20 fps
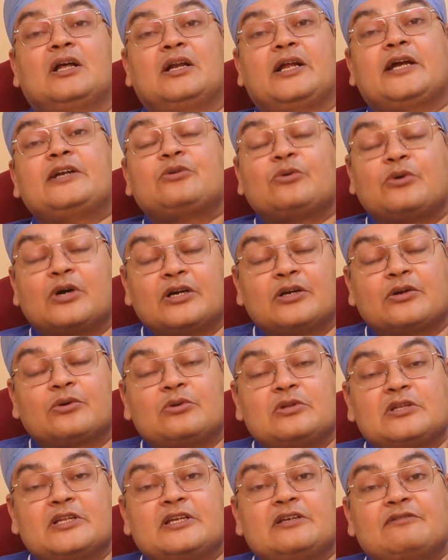Like to
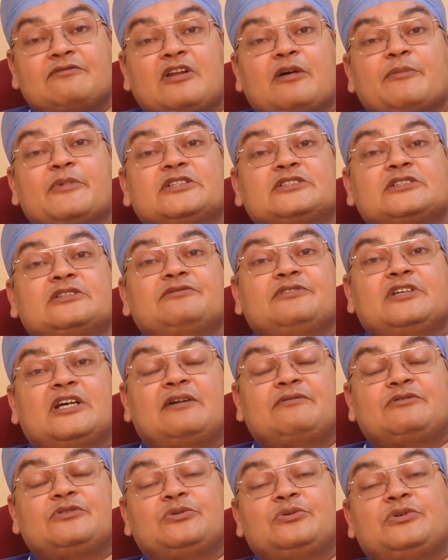control the inflammation, we
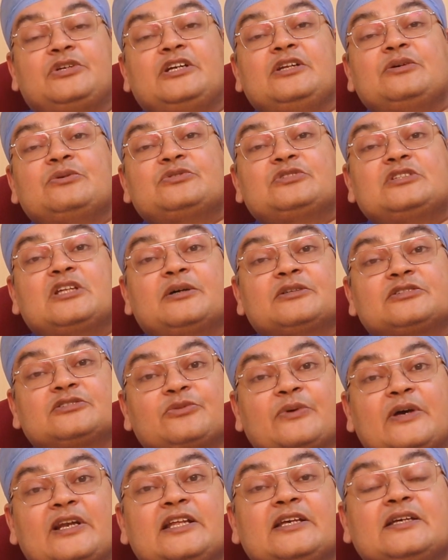have to reduce the
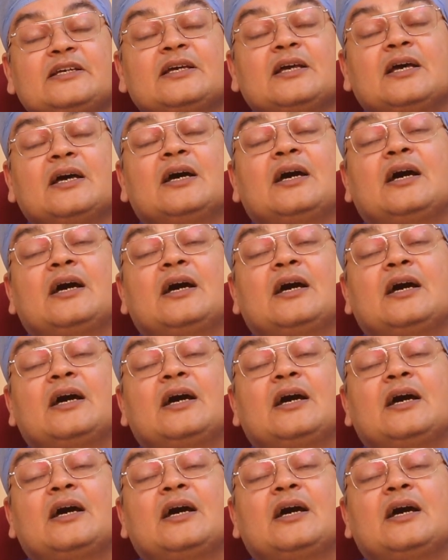swelling,